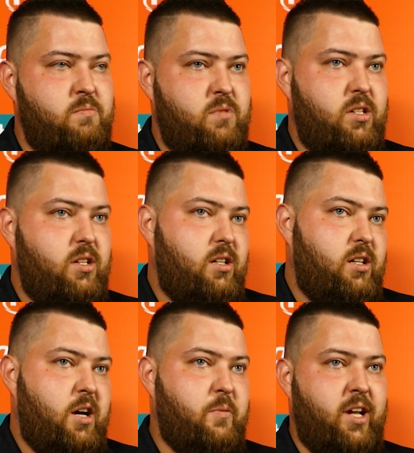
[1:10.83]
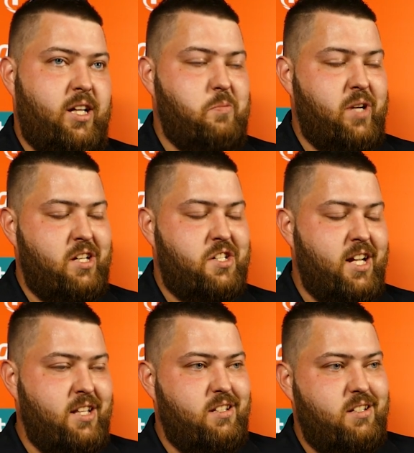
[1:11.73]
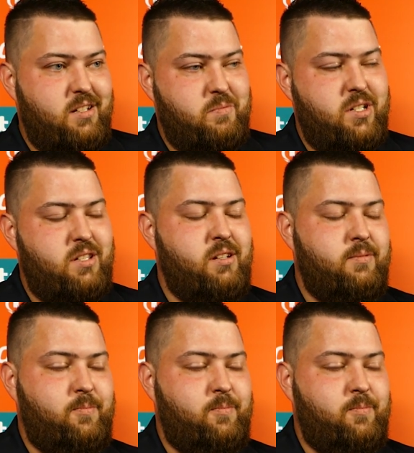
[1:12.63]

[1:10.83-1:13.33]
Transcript: And when he had the biggest chance, I missed him.